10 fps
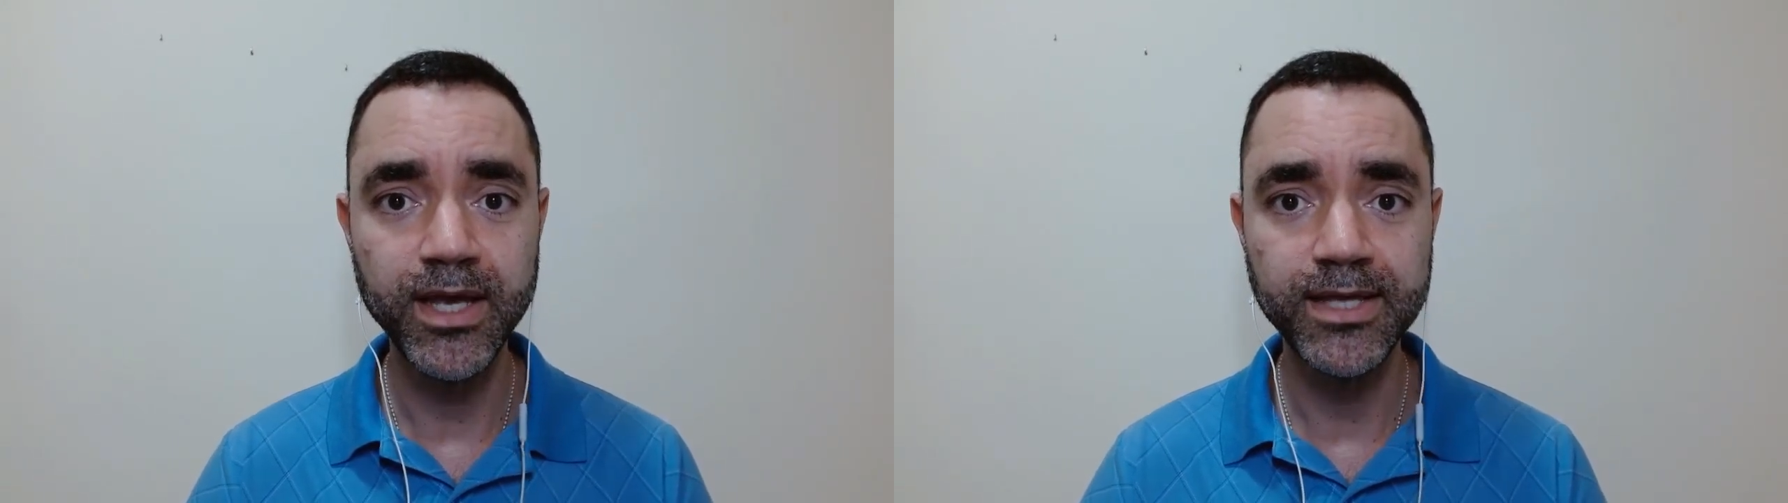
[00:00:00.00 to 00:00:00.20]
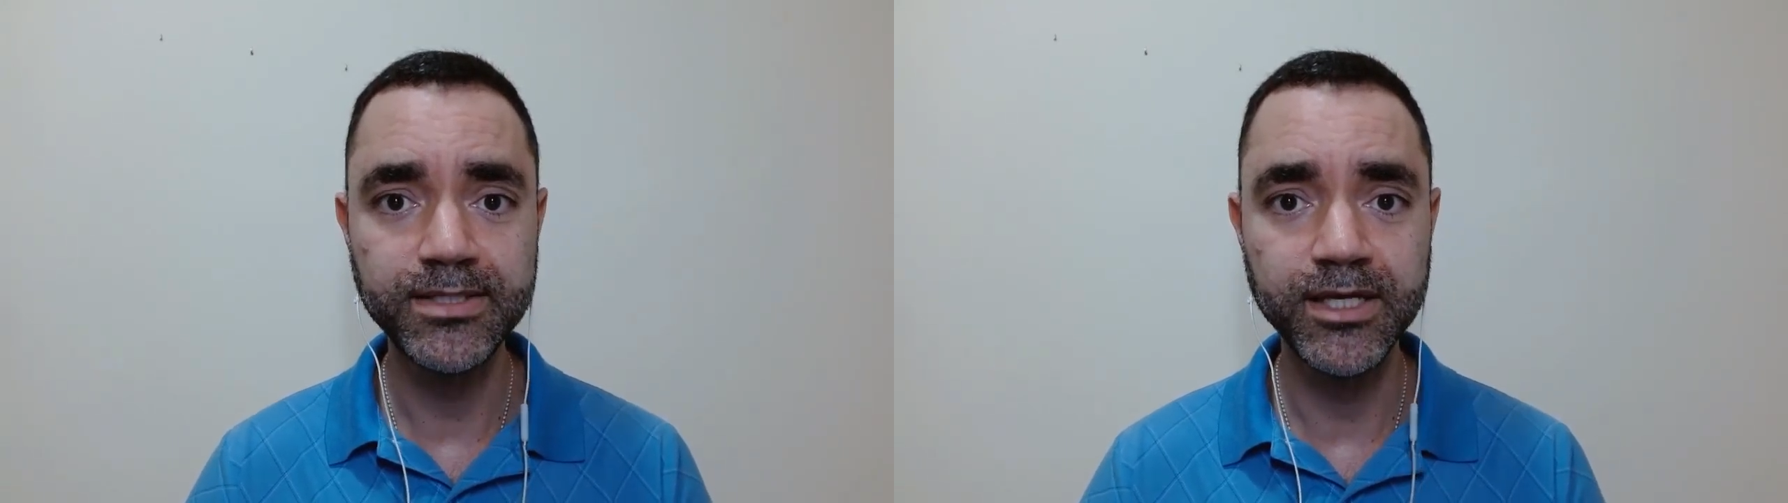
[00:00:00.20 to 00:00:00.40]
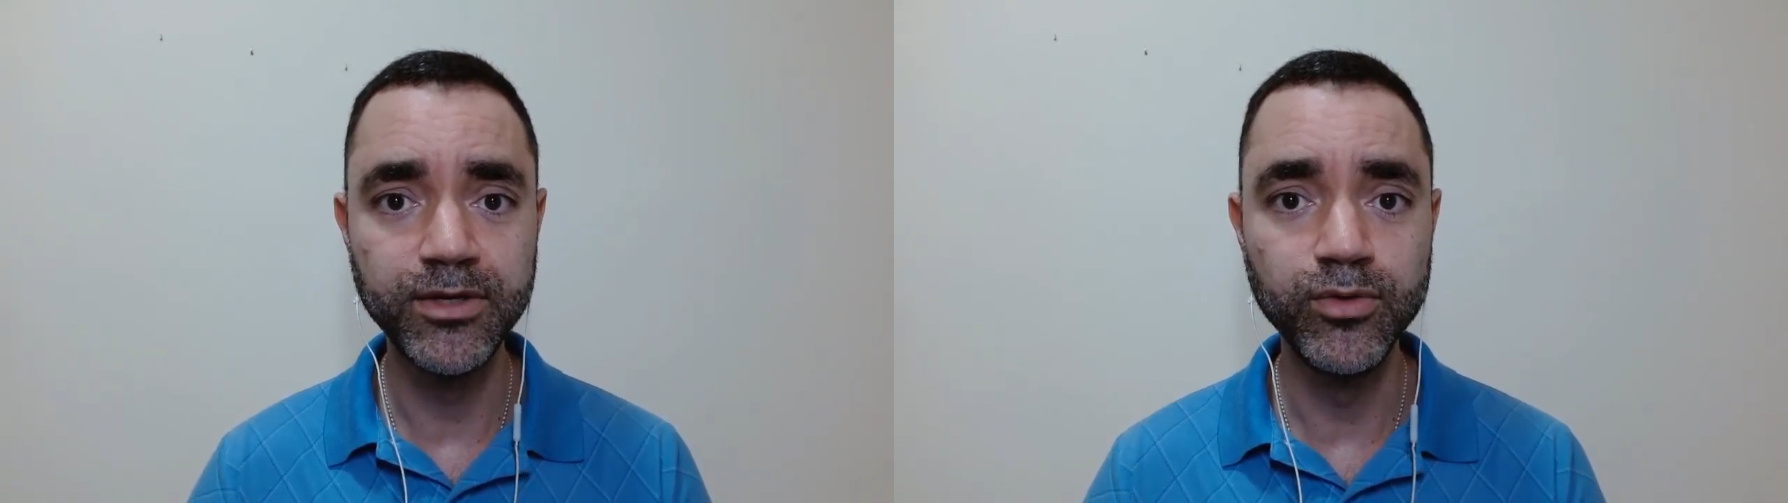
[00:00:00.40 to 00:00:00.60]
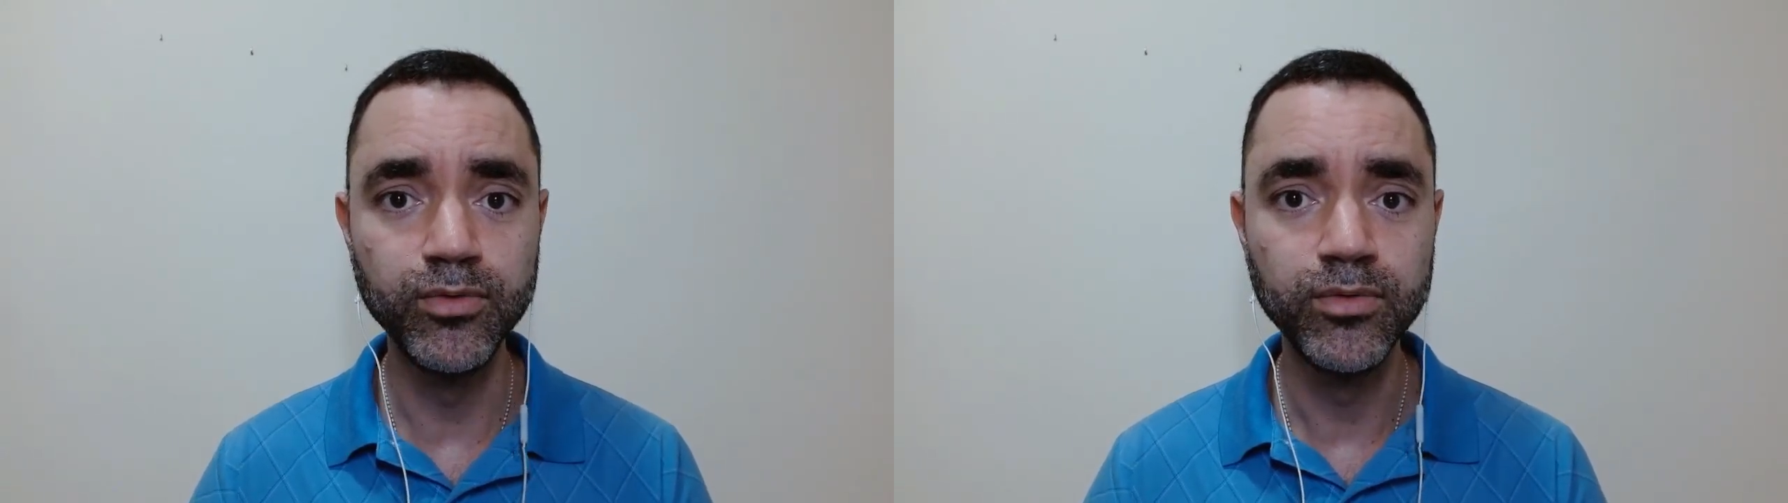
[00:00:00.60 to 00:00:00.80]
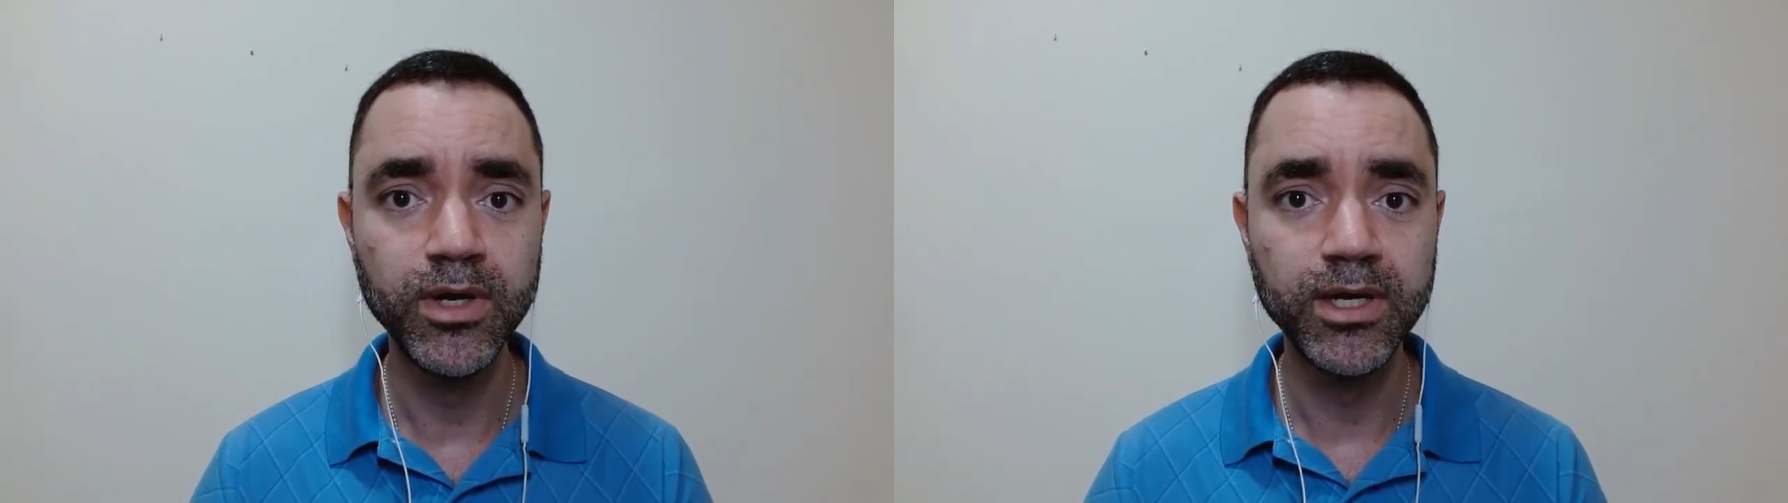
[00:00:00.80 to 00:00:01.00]

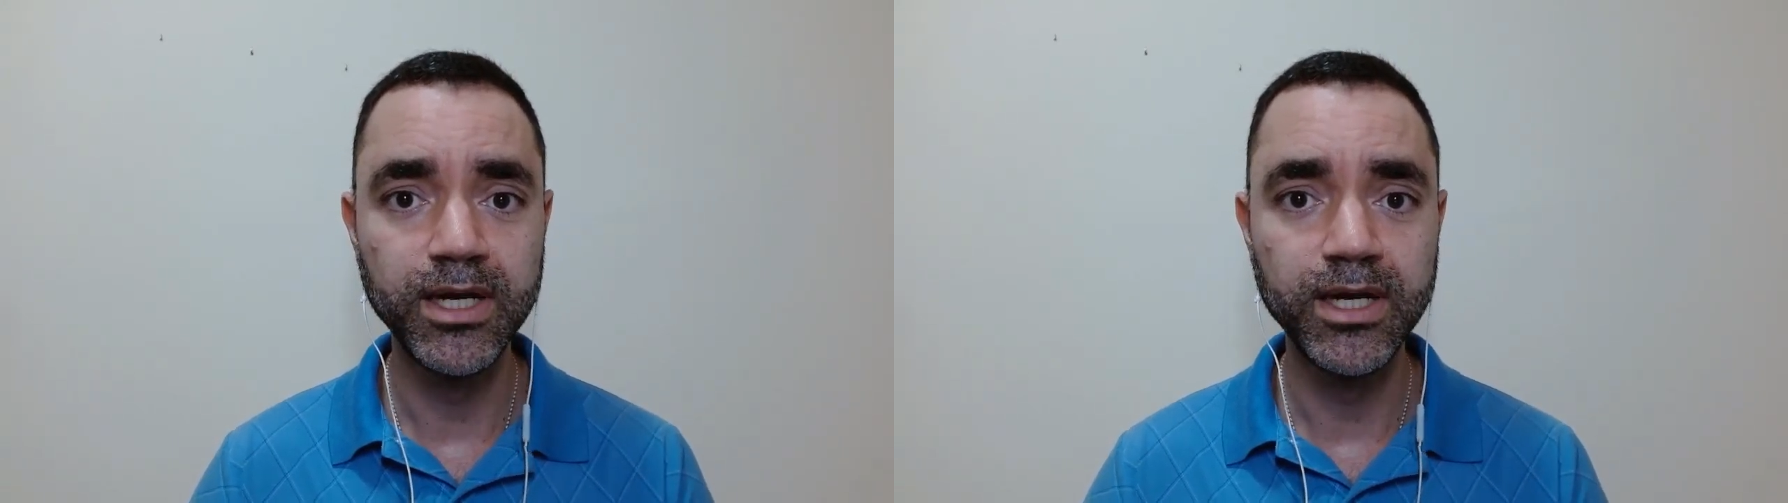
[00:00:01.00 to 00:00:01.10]
ACU,